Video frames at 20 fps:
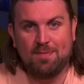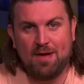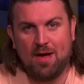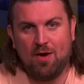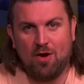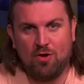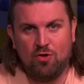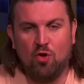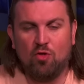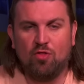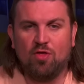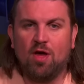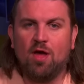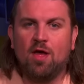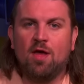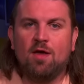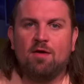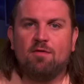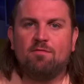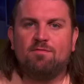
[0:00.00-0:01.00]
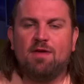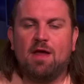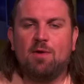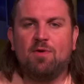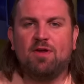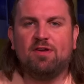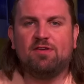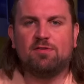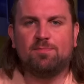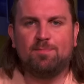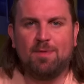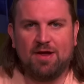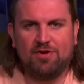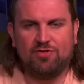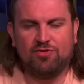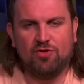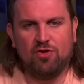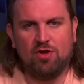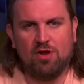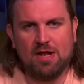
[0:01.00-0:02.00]
about another very
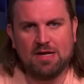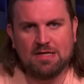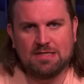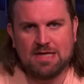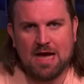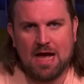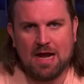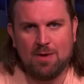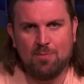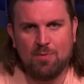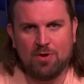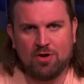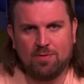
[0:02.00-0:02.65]
special talent.